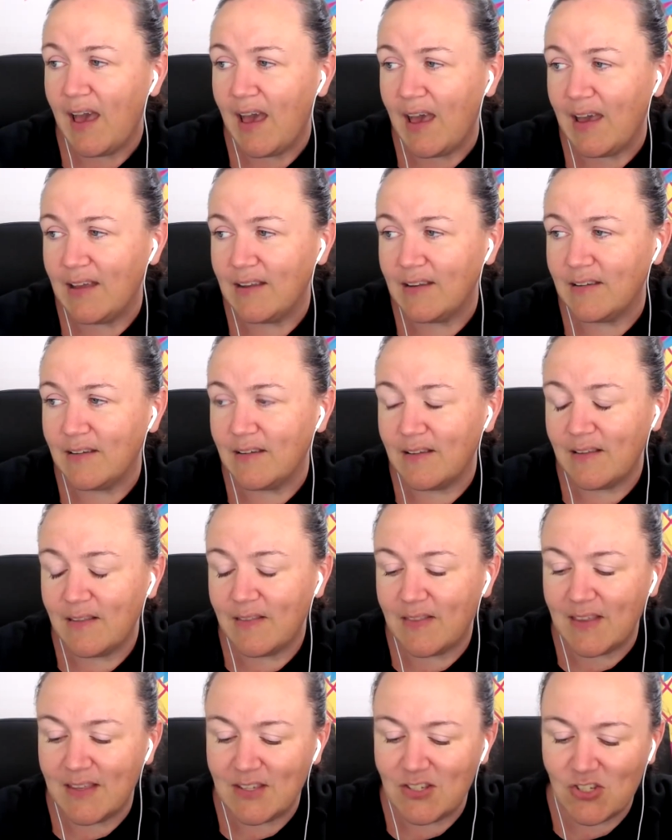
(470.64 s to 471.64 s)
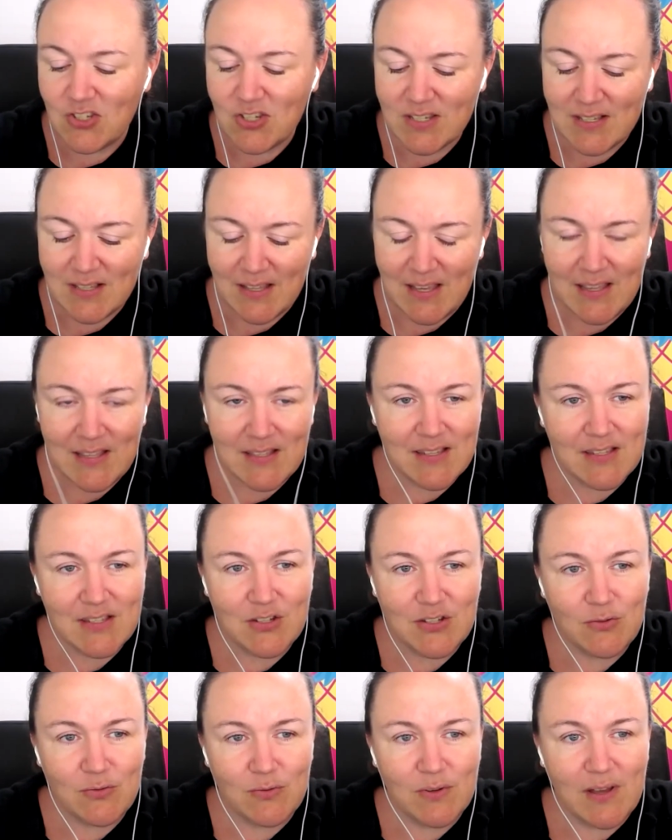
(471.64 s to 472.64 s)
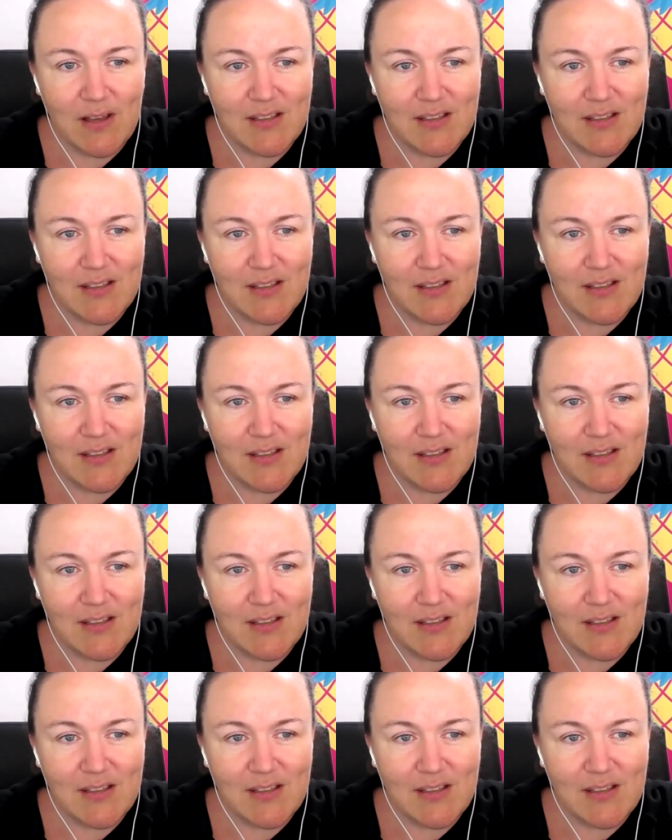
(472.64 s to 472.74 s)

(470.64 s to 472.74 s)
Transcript: And this just leads us to